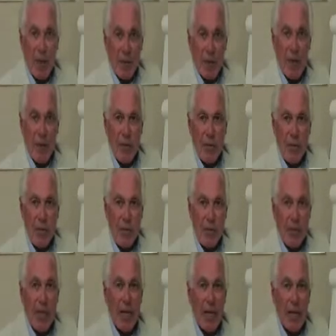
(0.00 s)

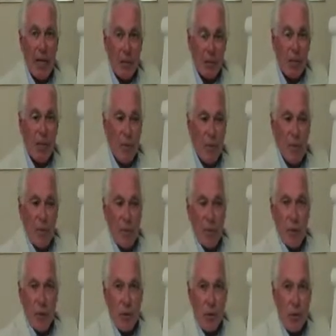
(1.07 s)
35 days before
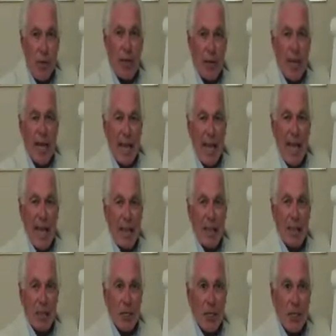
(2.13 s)
you
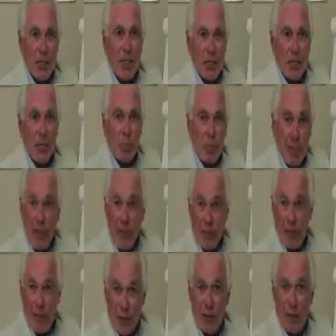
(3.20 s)
actually
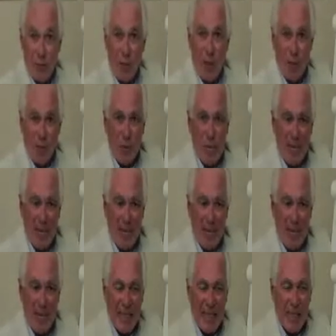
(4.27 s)
complete the full
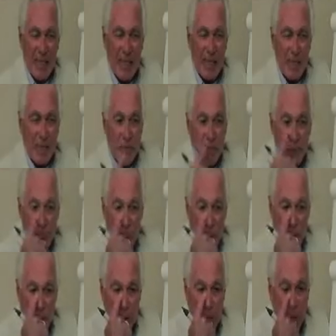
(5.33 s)
28 days of
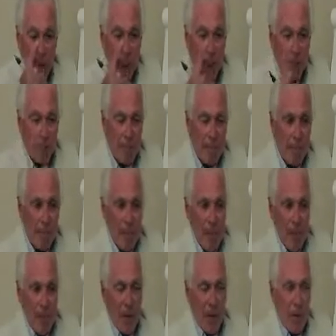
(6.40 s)
doing this.
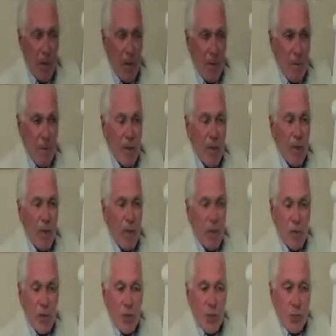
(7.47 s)
Because
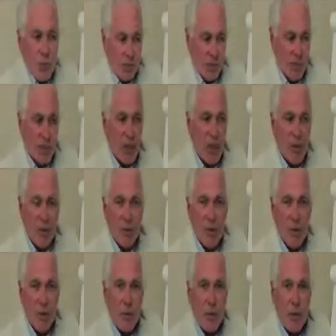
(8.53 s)
there's a sort of general
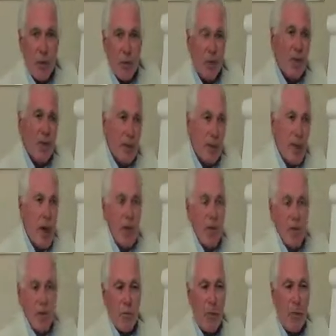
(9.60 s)
agreement
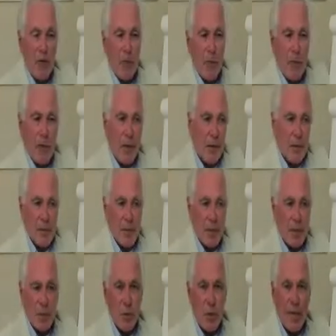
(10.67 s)
over around about
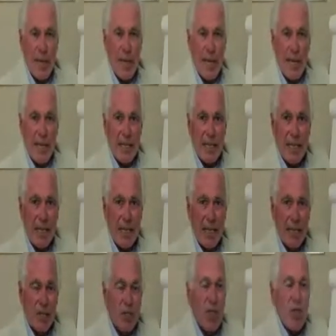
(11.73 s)
28
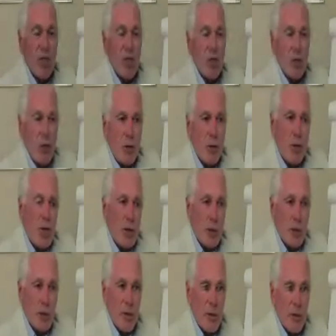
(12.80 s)
days, you
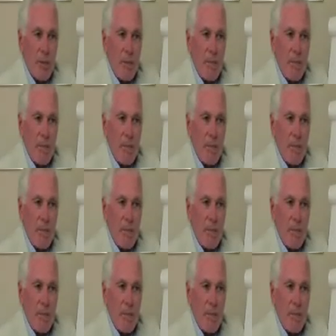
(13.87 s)
can